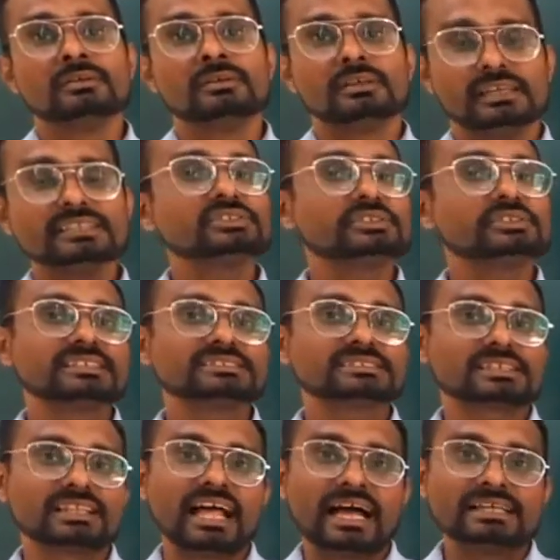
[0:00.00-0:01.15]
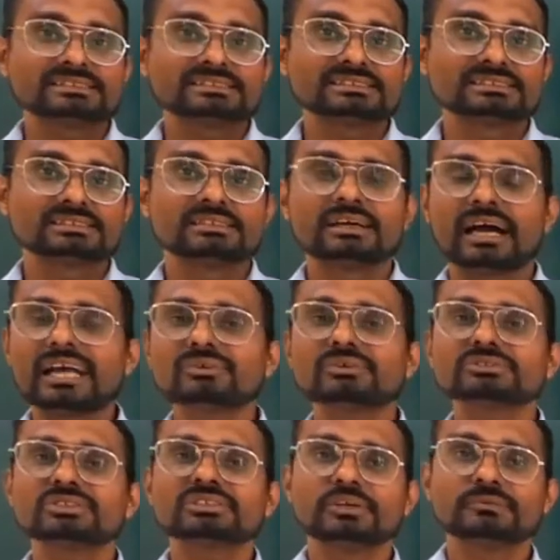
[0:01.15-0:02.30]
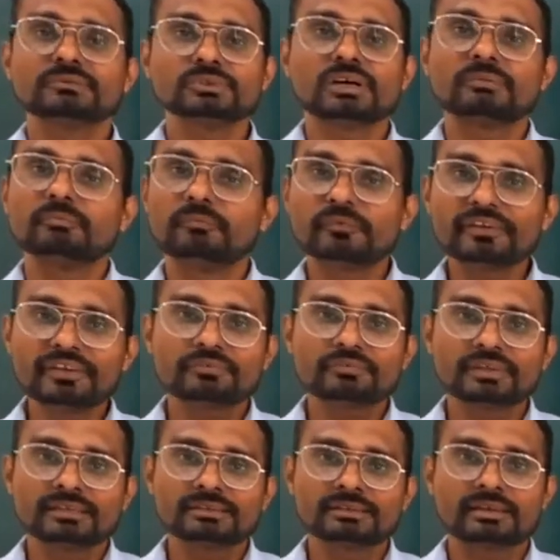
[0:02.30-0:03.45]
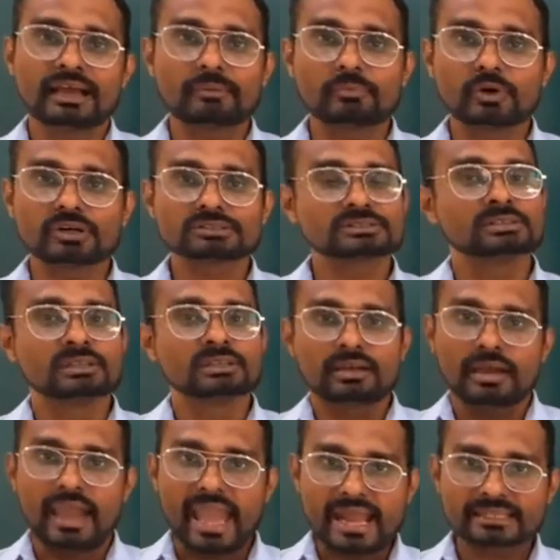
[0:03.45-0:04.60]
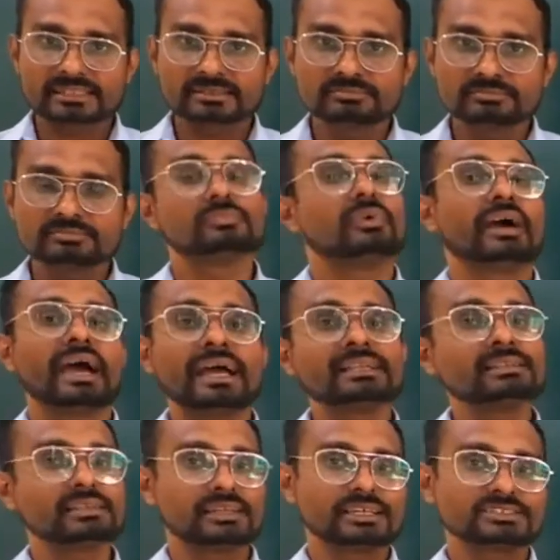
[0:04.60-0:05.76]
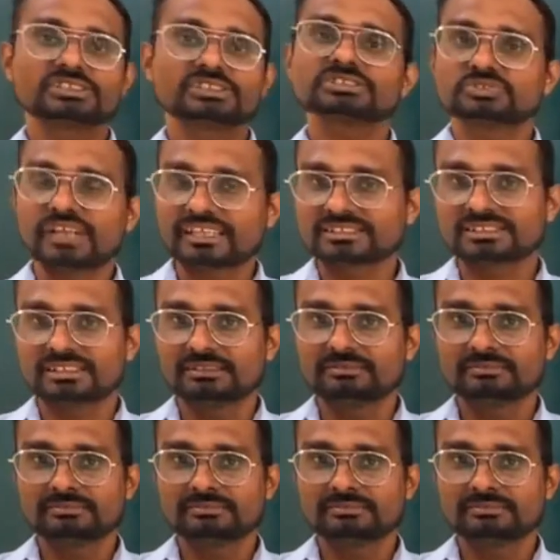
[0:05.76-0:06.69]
In today's class, I want to give you a briefing about atom and its structure.